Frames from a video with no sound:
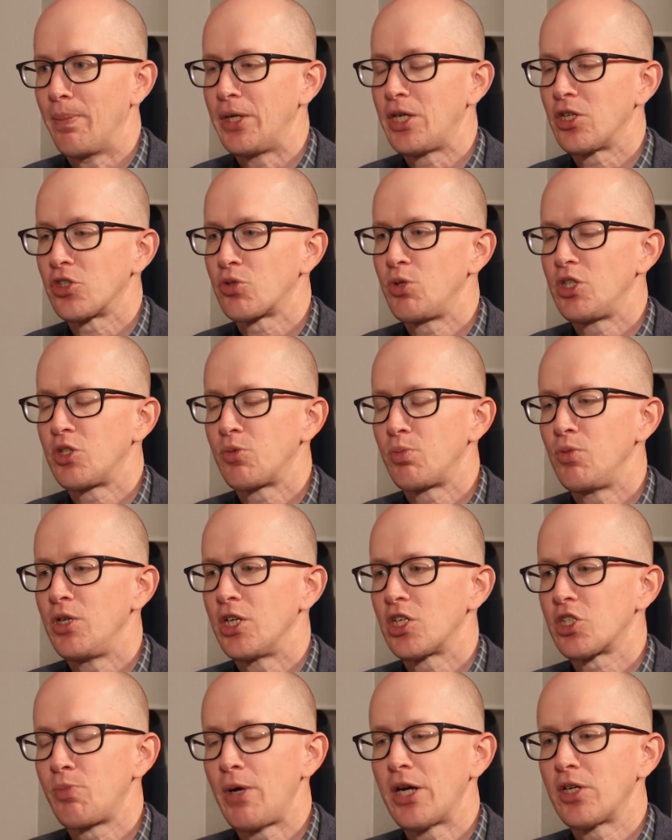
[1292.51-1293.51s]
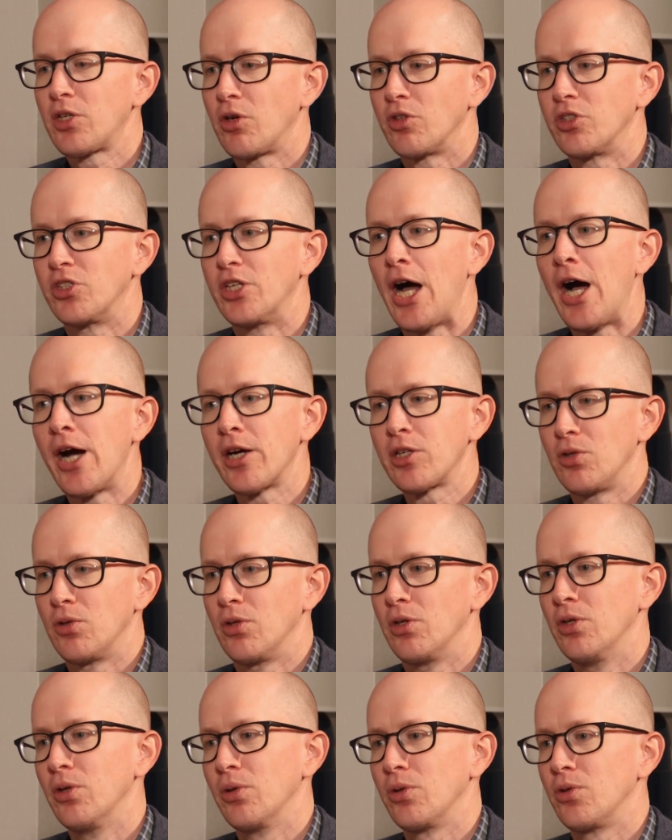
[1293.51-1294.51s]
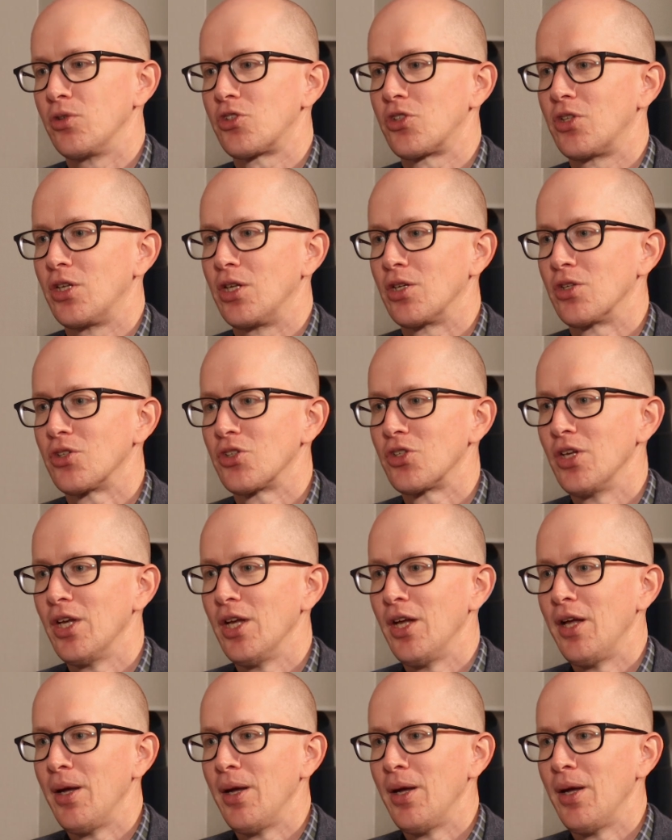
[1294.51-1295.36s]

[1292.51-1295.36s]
Because we expect our doctor to know those things,